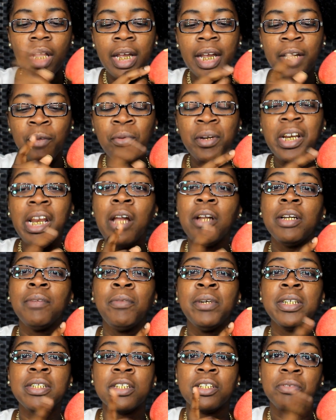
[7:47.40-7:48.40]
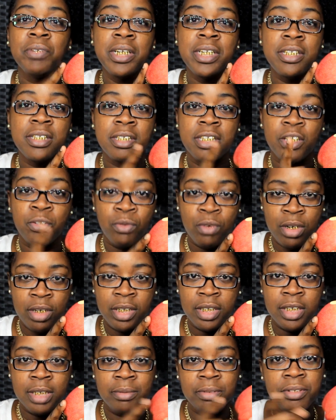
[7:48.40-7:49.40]
And when I went to the register, it
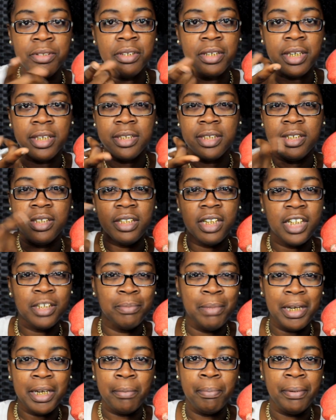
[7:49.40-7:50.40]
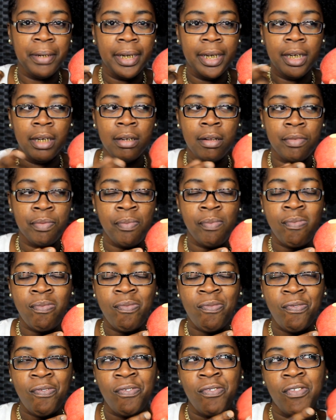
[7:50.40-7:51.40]
rung up, you know, because they charge by the pound.
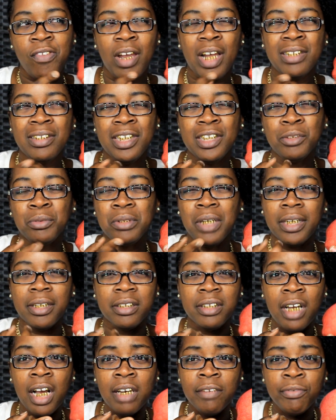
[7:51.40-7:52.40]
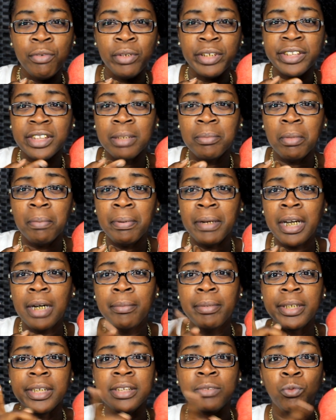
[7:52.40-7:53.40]
I think it was like a dollar forty something a
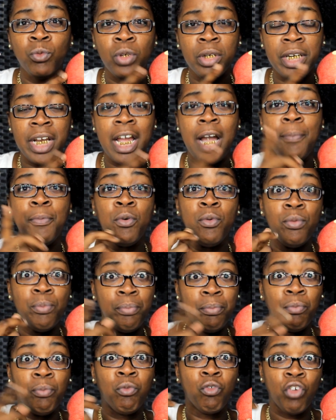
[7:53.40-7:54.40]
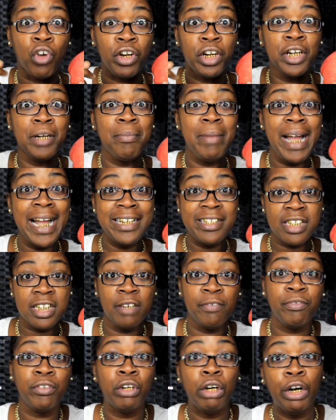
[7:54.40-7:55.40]
pound, but this one apple rung up by
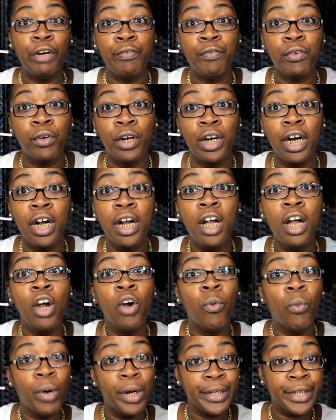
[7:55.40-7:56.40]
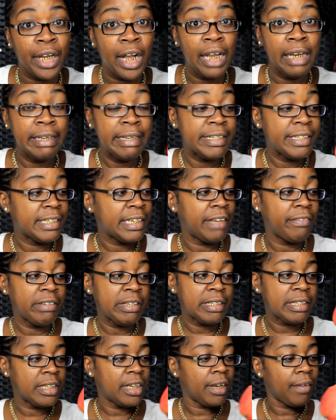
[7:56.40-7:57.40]
itself for, uh, for one dollar and
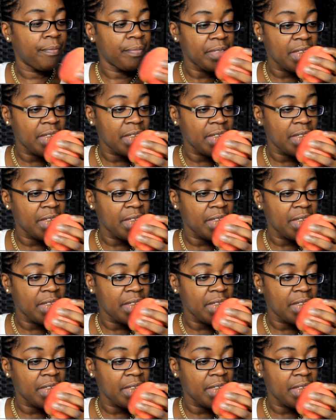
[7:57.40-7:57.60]
seven cents.